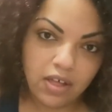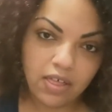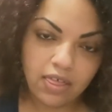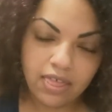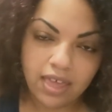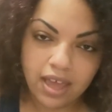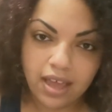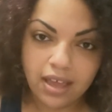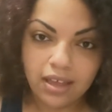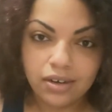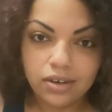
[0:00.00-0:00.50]
the
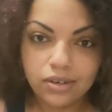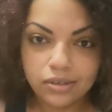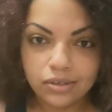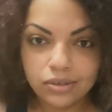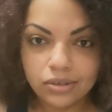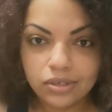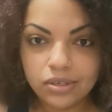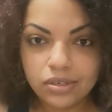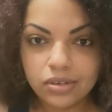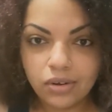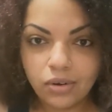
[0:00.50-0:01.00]

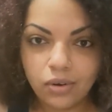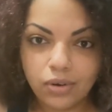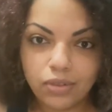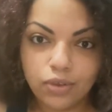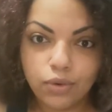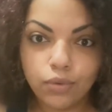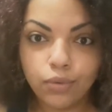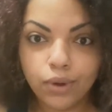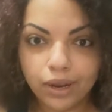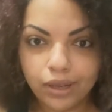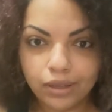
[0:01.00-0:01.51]
handles or
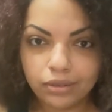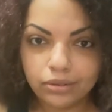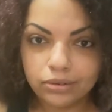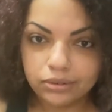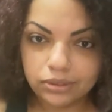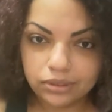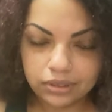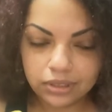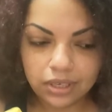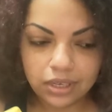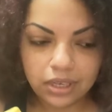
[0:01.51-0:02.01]
the
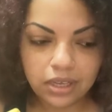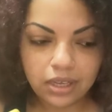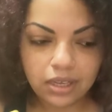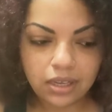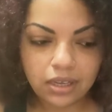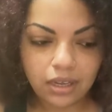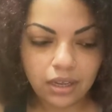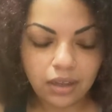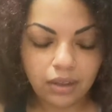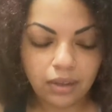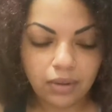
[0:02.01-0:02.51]
rails
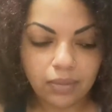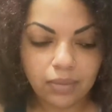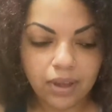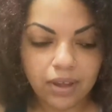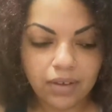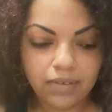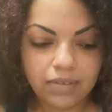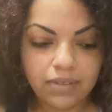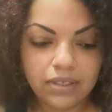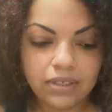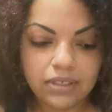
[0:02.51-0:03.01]

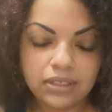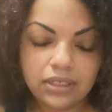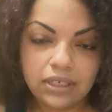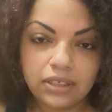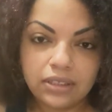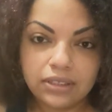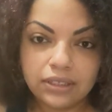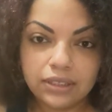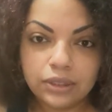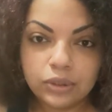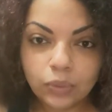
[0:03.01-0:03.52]
of the
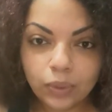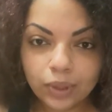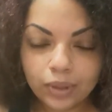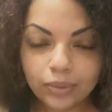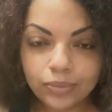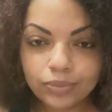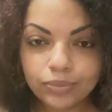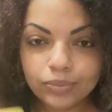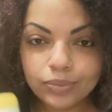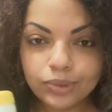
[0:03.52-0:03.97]
stairs as well.